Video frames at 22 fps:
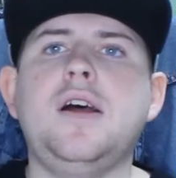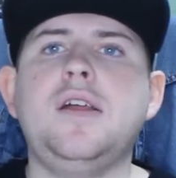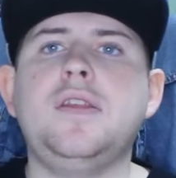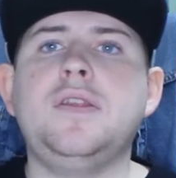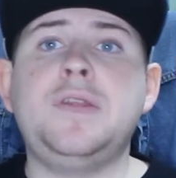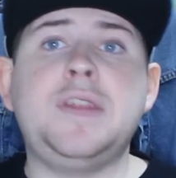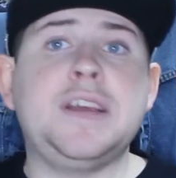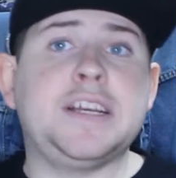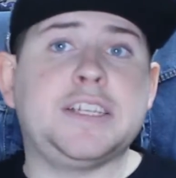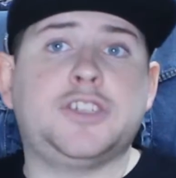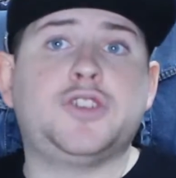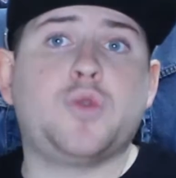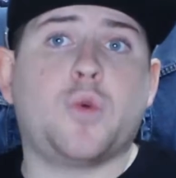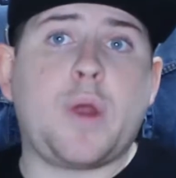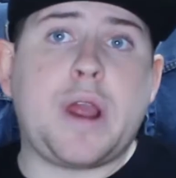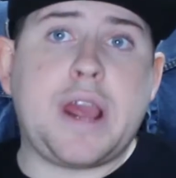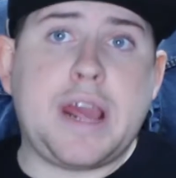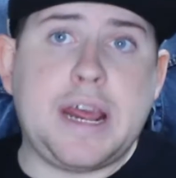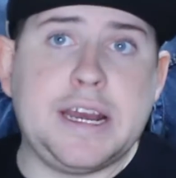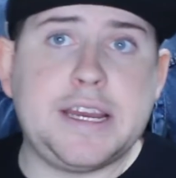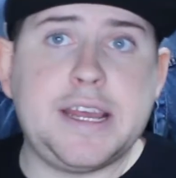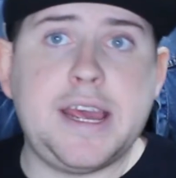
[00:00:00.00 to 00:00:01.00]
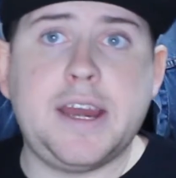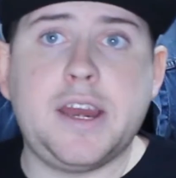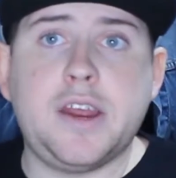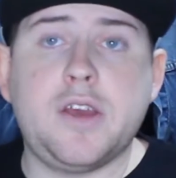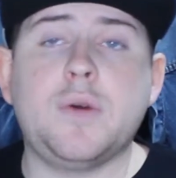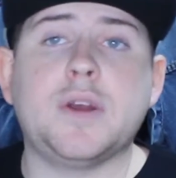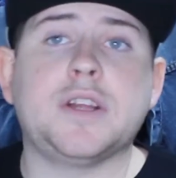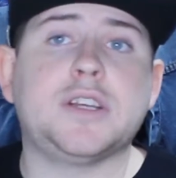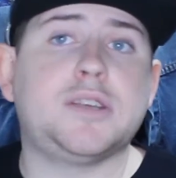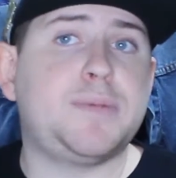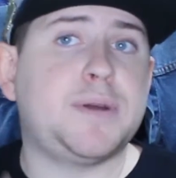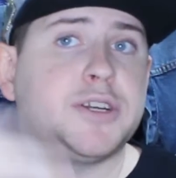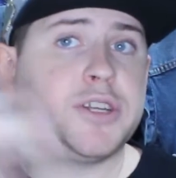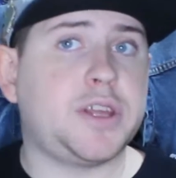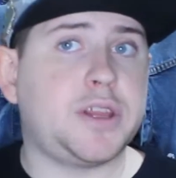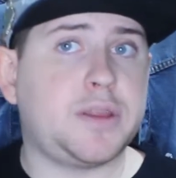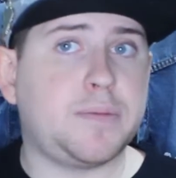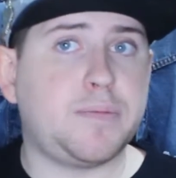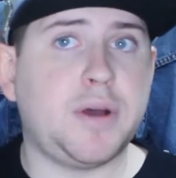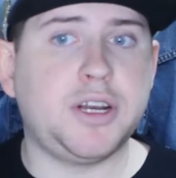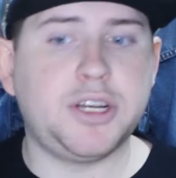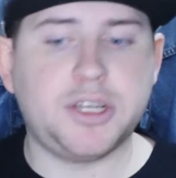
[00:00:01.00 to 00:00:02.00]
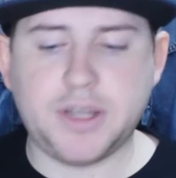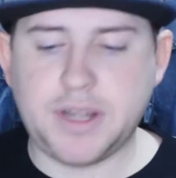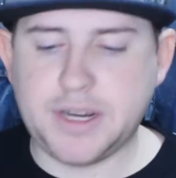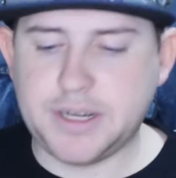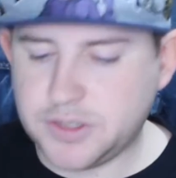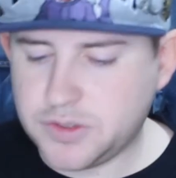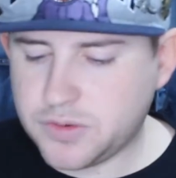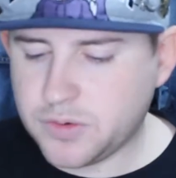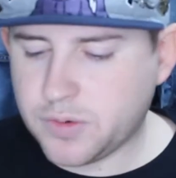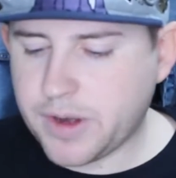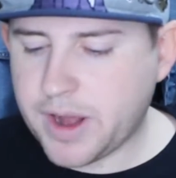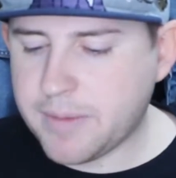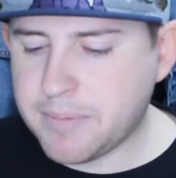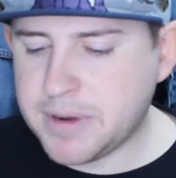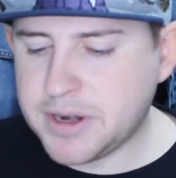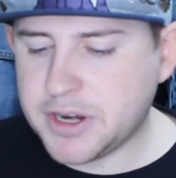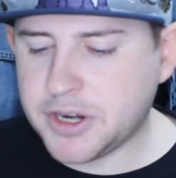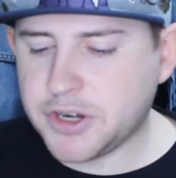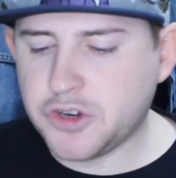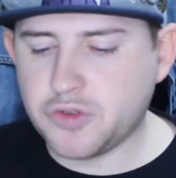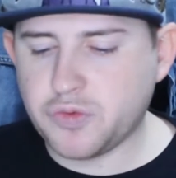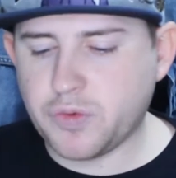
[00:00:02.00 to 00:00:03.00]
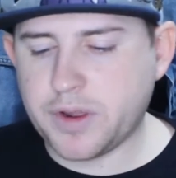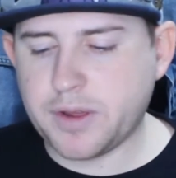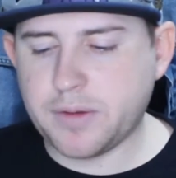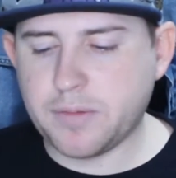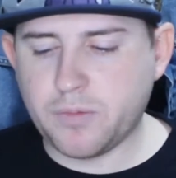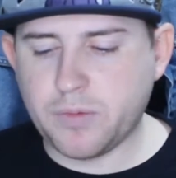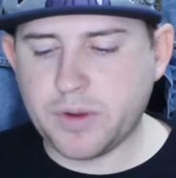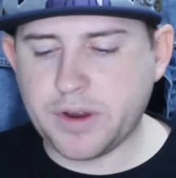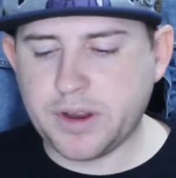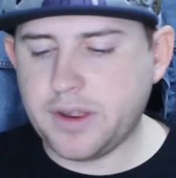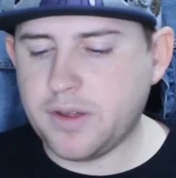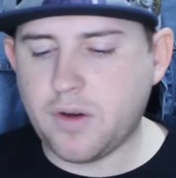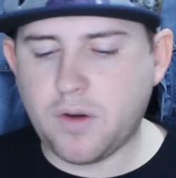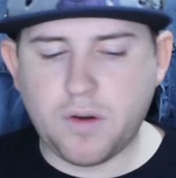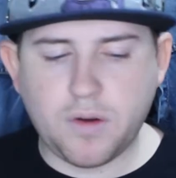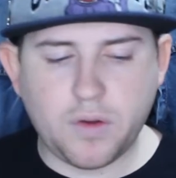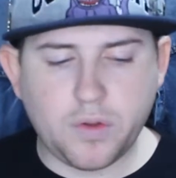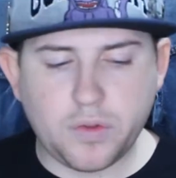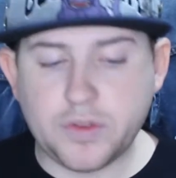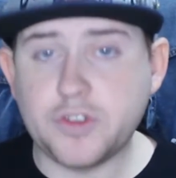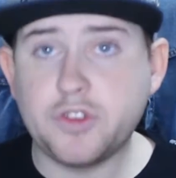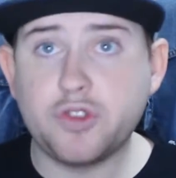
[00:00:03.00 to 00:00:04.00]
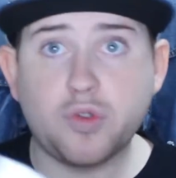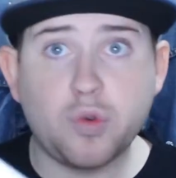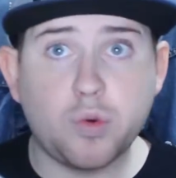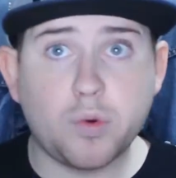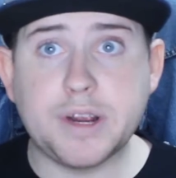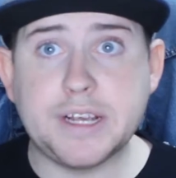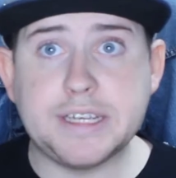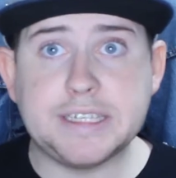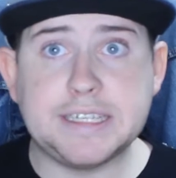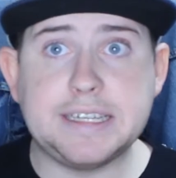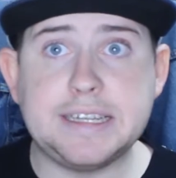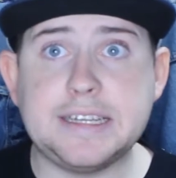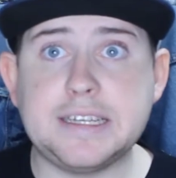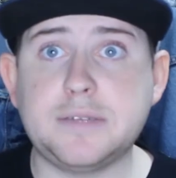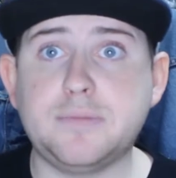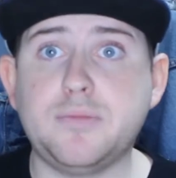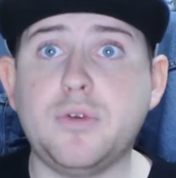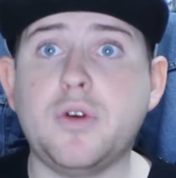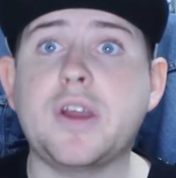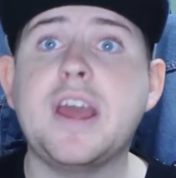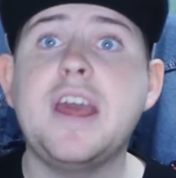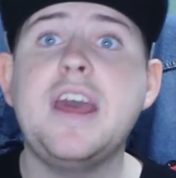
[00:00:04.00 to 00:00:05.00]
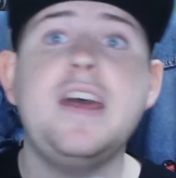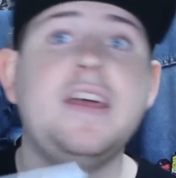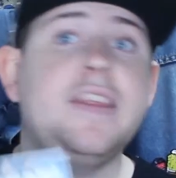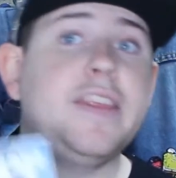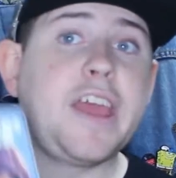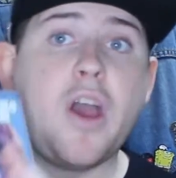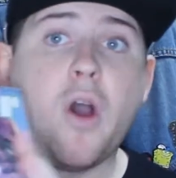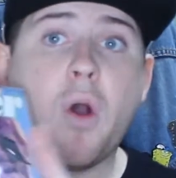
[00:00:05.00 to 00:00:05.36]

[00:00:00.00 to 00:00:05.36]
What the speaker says: this story continue, and especially the Punchline story. I've been enjoying really all the stories in this book. The